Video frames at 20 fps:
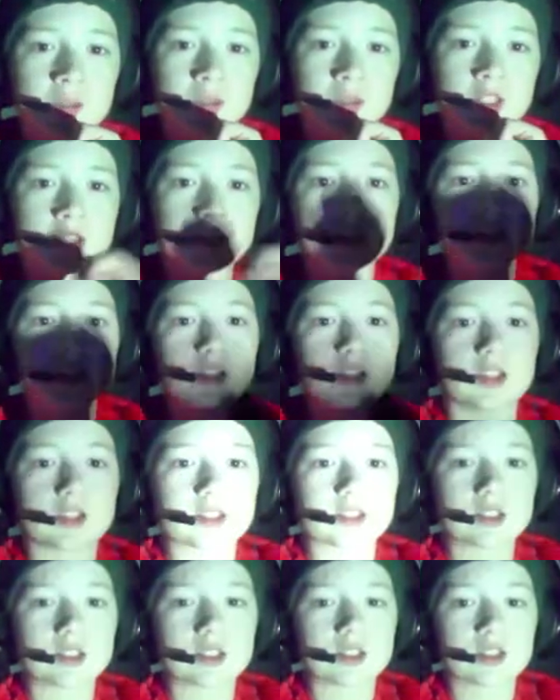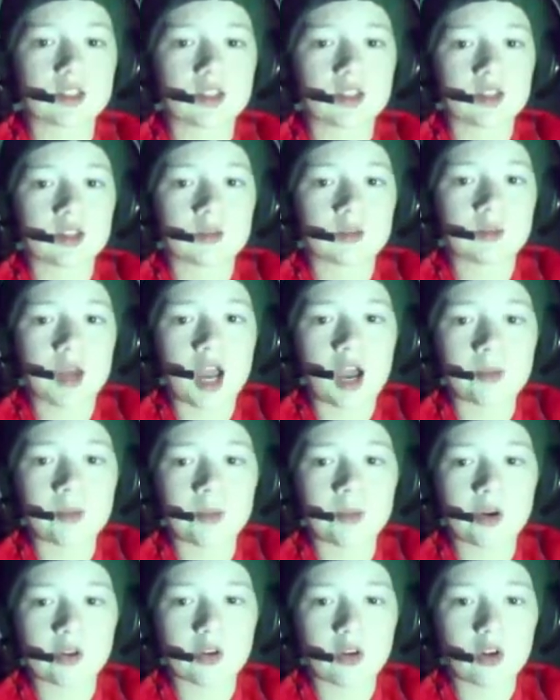that did this. Ma'am,
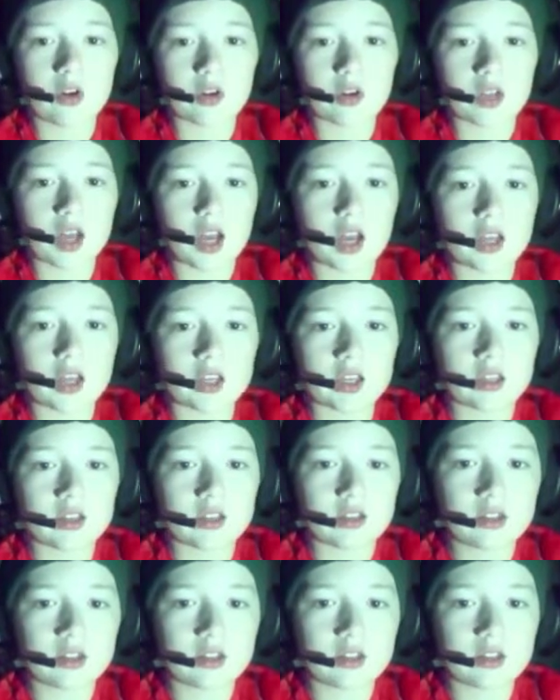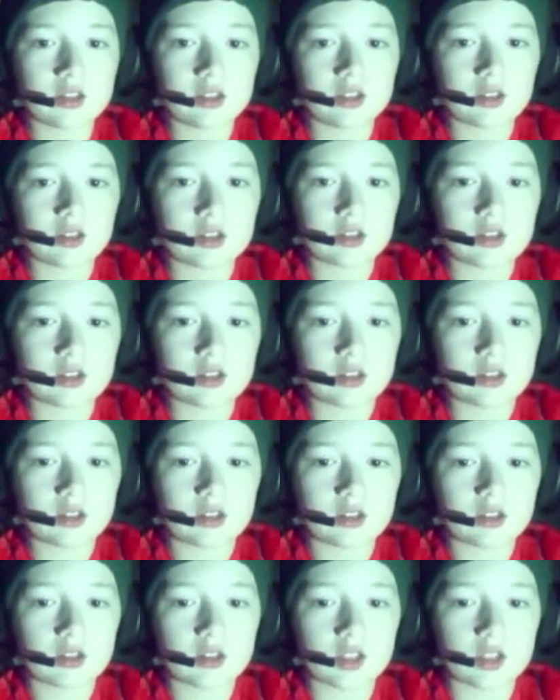are you okay?
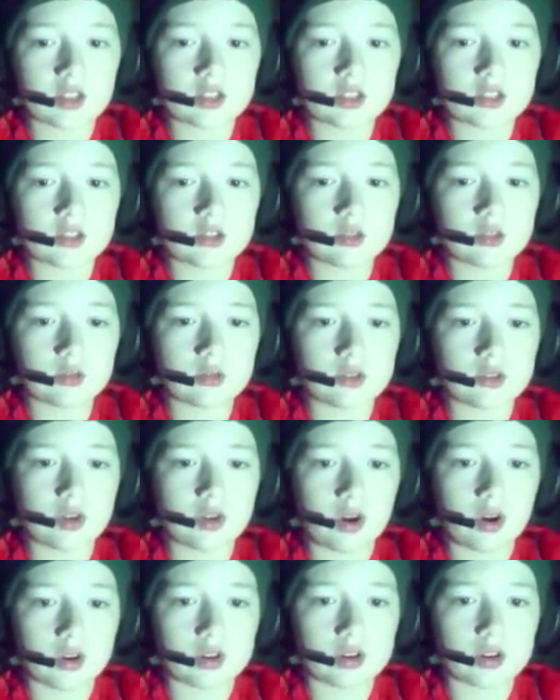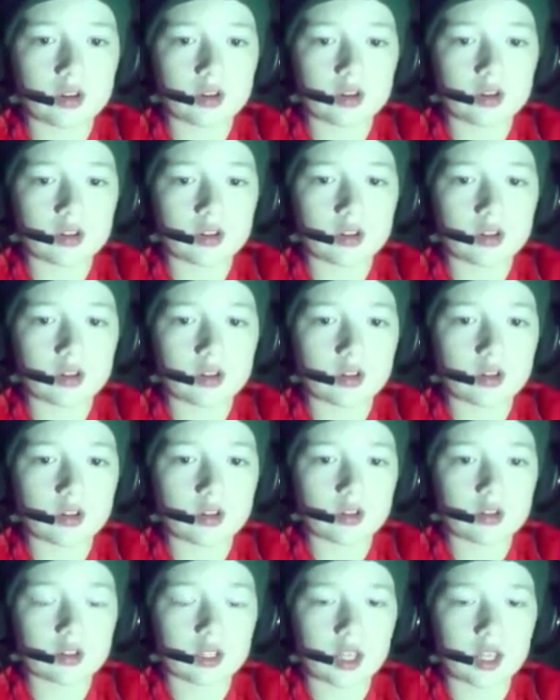It's too dark.
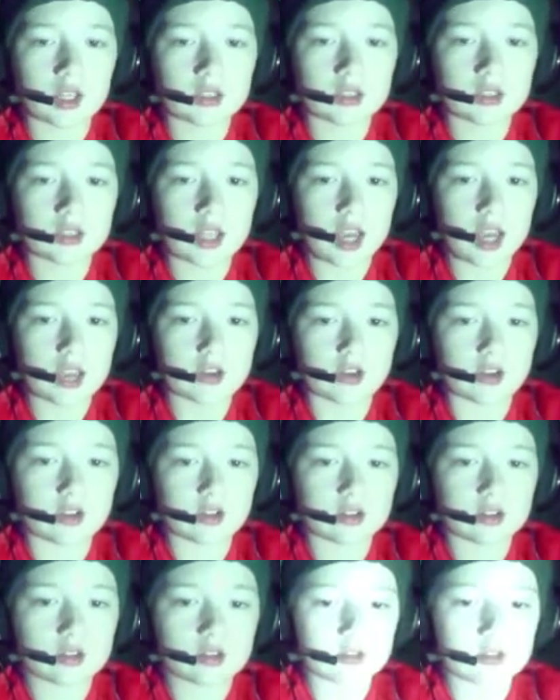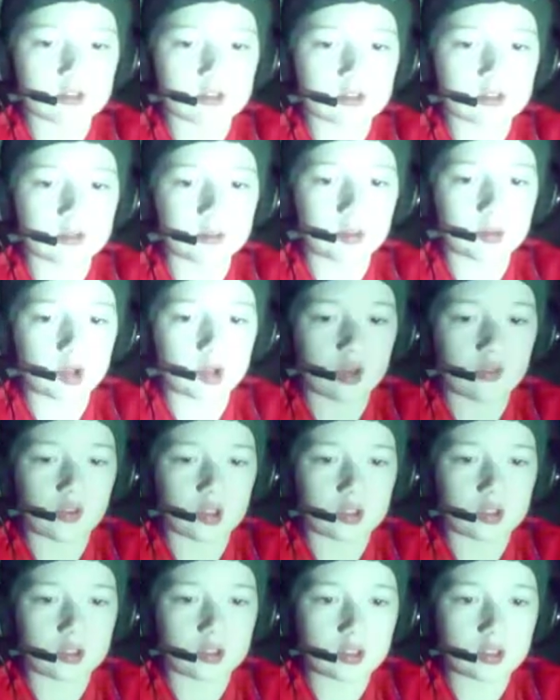C- candle. Beautiful.